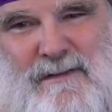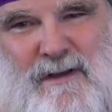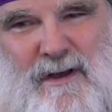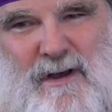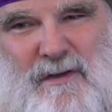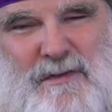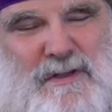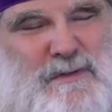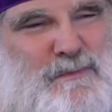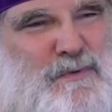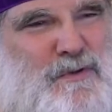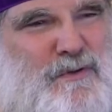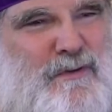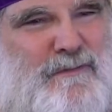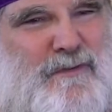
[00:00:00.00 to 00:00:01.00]
All these
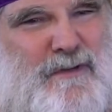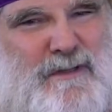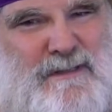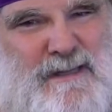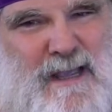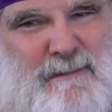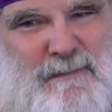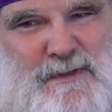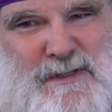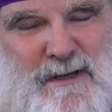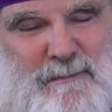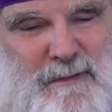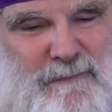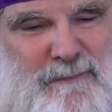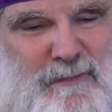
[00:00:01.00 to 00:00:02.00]
beautiful examples
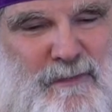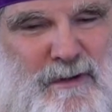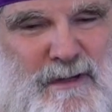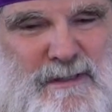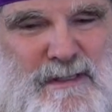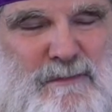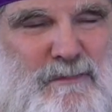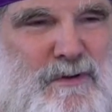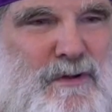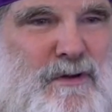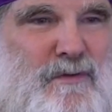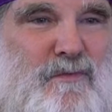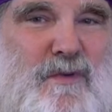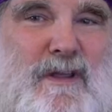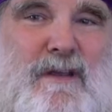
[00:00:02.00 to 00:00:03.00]
are before us, and we're going
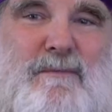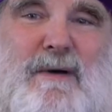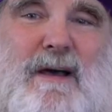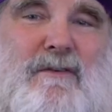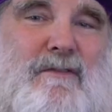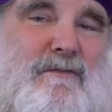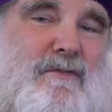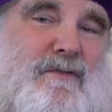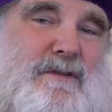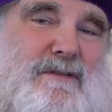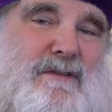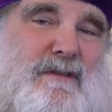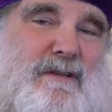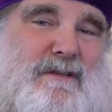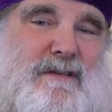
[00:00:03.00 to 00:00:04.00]
to read about, of course,
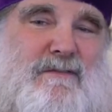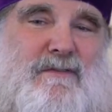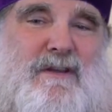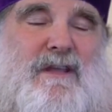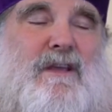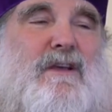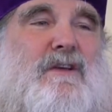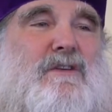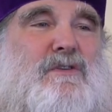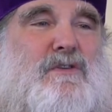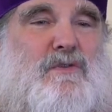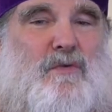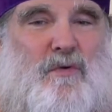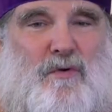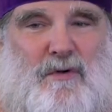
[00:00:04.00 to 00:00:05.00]
the Nativity
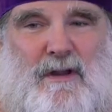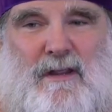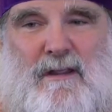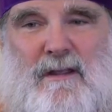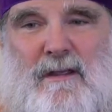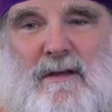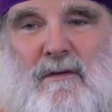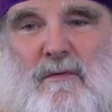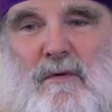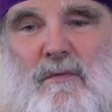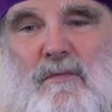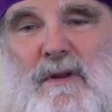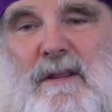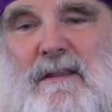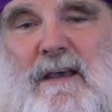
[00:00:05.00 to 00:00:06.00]
story. We'll
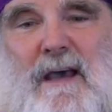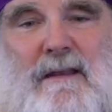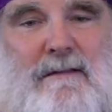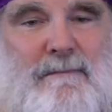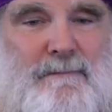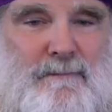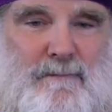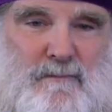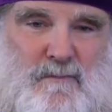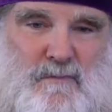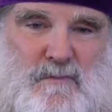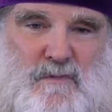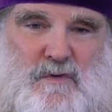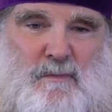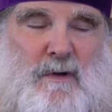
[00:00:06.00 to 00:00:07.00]
read that
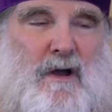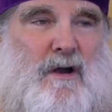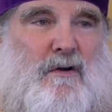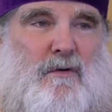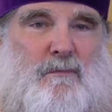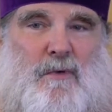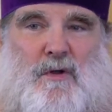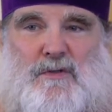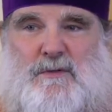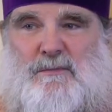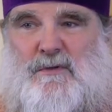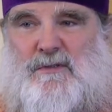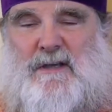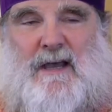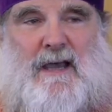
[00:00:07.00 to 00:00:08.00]
tomorrow
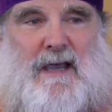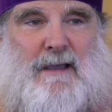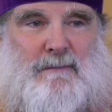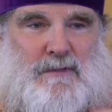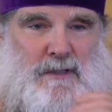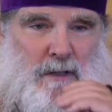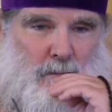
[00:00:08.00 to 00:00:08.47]
multiple times.